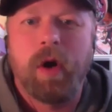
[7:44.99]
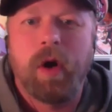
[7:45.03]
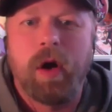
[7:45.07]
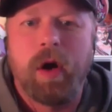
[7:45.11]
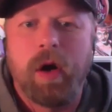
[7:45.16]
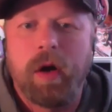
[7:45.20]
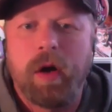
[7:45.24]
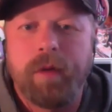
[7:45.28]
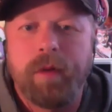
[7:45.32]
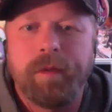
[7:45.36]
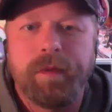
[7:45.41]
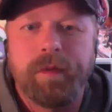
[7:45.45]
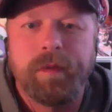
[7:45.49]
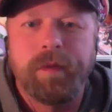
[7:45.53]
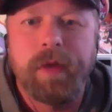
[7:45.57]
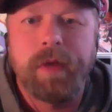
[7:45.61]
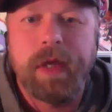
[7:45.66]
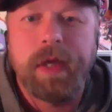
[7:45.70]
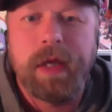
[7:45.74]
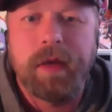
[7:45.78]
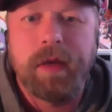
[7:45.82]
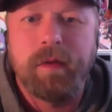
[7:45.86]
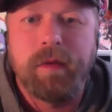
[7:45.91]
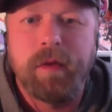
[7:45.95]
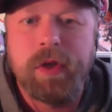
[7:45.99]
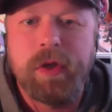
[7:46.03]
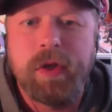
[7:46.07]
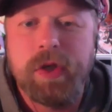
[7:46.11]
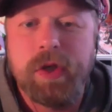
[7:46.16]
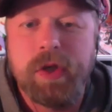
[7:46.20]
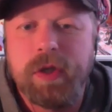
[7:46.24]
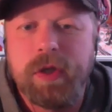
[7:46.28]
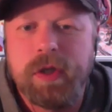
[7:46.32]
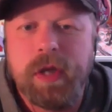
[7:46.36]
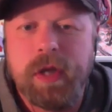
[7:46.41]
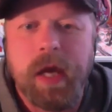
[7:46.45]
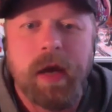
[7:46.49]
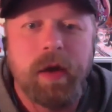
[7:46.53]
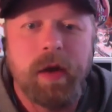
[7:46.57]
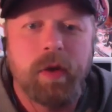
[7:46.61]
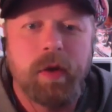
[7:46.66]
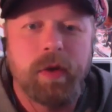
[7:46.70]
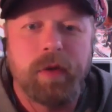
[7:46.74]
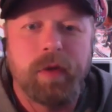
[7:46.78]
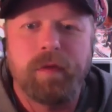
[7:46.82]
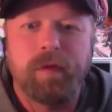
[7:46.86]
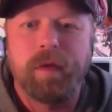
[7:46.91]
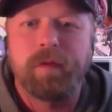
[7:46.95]
on the vision
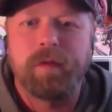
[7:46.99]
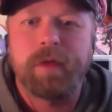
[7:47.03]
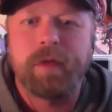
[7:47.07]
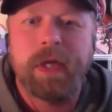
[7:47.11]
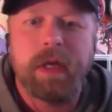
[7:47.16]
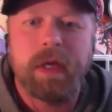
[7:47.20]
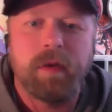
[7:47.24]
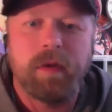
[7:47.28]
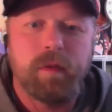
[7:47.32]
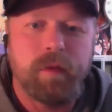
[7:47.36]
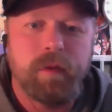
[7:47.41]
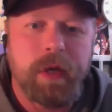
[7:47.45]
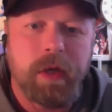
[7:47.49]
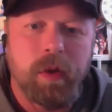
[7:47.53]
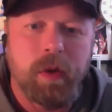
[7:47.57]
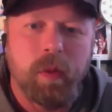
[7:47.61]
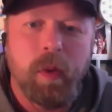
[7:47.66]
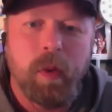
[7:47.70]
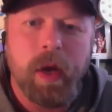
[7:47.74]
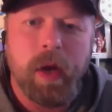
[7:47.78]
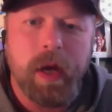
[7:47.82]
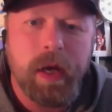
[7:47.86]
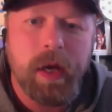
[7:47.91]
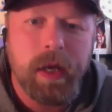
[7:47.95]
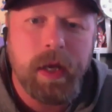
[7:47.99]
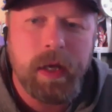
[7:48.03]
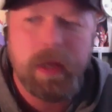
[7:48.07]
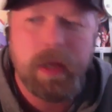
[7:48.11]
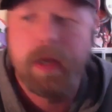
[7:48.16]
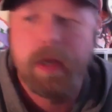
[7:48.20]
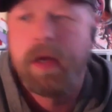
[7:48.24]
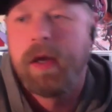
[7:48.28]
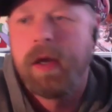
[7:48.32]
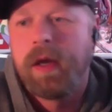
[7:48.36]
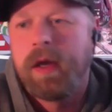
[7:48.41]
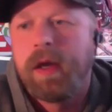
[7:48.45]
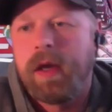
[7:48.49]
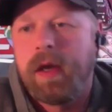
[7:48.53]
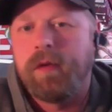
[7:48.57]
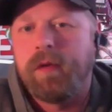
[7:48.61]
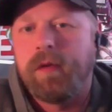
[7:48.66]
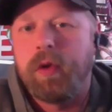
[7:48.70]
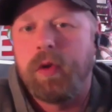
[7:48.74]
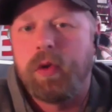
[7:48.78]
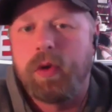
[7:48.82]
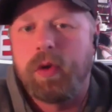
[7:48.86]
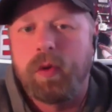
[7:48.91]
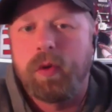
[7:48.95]
scale at 15 feet away, if
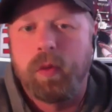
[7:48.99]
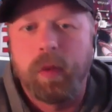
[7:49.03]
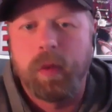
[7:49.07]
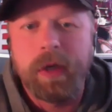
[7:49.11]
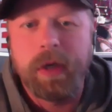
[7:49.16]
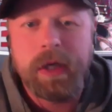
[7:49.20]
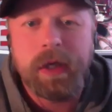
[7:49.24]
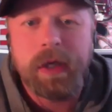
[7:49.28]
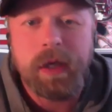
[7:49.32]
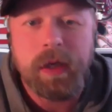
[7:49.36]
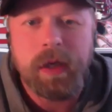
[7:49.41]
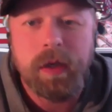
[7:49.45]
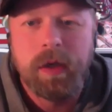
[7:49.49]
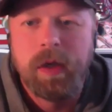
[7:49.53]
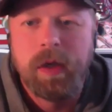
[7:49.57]
you could read it,